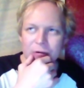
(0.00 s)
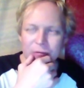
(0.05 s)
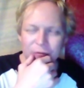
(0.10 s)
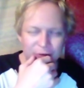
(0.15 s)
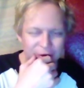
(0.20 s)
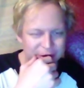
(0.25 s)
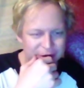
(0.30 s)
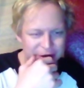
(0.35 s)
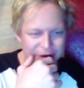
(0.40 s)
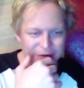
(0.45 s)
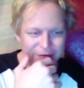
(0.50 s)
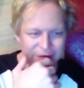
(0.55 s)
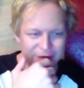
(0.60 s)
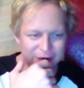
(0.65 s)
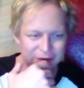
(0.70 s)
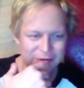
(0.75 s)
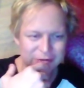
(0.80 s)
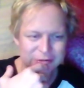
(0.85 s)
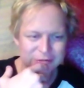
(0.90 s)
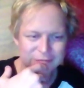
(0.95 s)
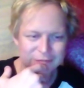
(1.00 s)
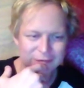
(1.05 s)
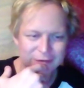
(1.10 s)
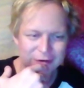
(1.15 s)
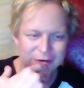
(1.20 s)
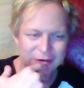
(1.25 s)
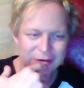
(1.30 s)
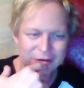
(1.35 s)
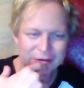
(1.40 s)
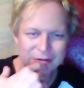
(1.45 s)
which I find is
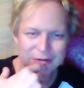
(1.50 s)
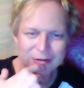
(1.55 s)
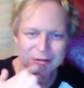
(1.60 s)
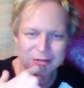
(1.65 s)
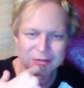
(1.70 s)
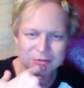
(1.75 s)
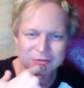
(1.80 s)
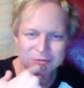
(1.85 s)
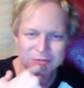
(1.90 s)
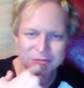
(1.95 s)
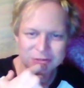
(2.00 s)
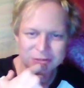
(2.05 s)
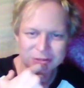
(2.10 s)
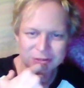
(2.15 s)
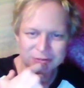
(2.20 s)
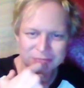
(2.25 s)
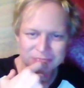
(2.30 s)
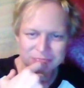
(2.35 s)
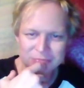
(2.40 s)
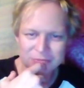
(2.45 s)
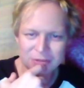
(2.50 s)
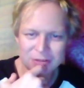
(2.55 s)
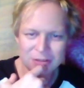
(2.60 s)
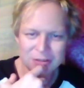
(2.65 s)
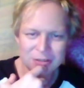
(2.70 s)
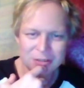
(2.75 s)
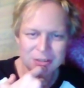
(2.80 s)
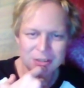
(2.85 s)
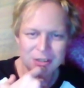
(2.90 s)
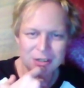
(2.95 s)
very interesting.
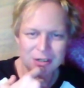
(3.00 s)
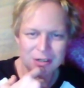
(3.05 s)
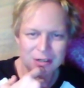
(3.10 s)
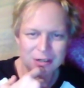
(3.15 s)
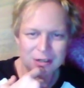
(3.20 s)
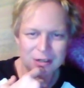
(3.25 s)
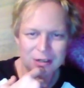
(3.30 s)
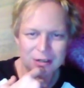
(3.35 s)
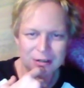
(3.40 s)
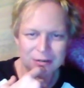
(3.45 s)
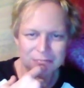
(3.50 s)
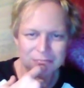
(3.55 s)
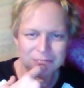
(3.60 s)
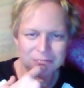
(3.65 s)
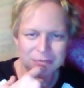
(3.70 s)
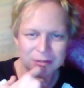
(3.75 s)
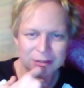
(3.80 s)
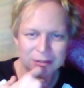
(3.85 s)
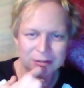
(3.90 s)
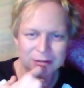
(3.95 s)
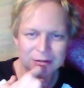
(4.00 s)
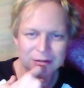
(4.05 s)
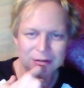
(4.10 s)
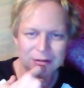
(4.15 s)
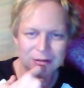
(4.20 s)
But